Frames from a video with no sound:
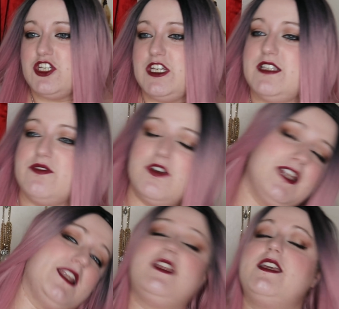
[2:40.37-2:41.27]
she's a
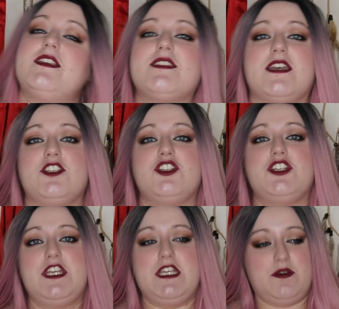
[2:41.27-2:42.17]
violinist and
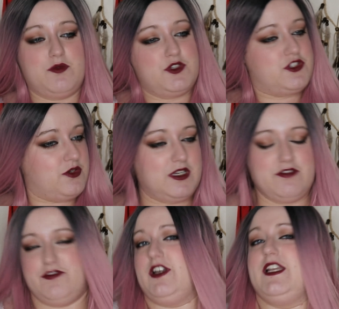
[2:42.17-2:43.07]
she was doing
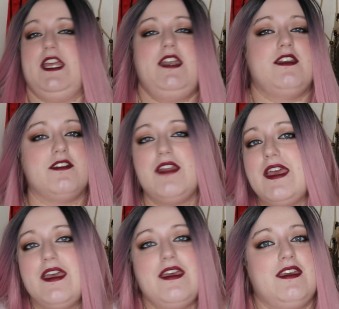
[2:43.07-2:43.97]
violin and
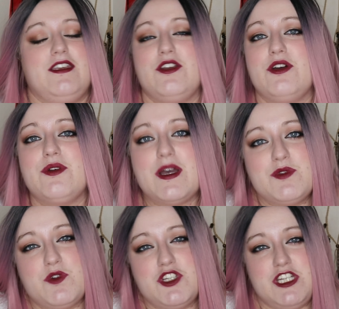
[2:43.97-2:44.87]
you know that
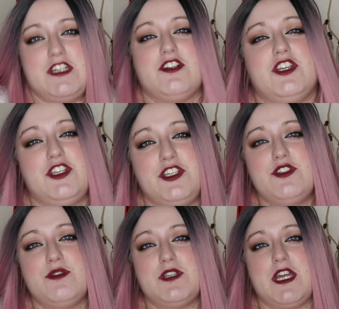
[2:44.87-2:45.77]
was what she did on her
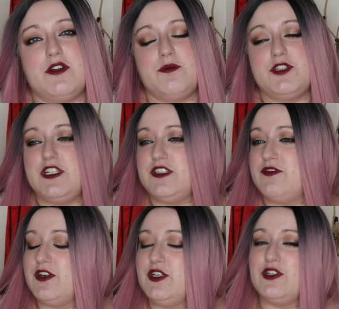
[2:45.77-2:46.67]
YouTube channel but she's a
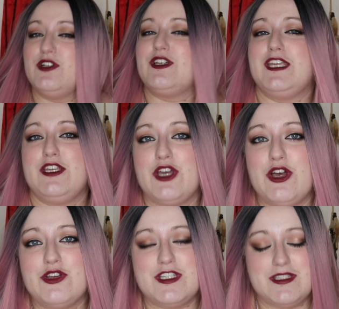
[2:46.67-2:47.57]
very good looking
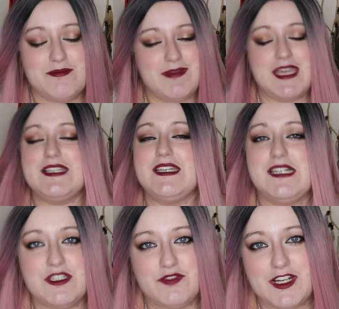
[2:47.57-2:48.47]
girl she's amazing
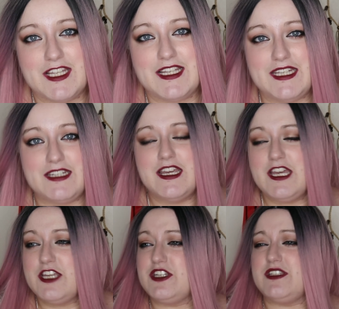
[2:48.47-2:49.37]
at the violin
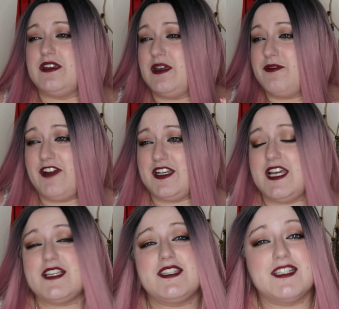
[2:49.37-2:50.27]
she's a, a
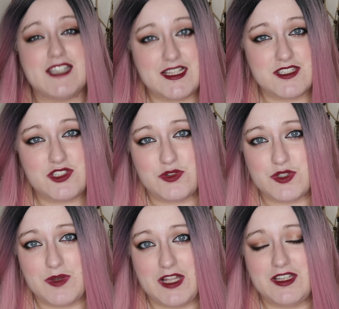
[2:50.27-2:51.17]
fantastic dancer
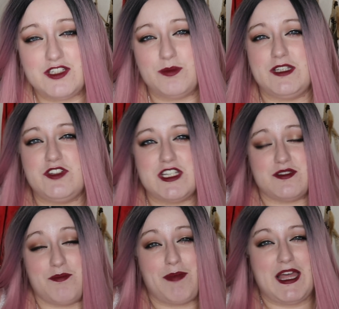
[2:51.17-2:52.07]
as well I do believe she has
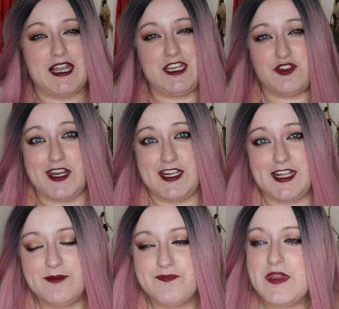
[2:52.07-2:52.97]
some ballet training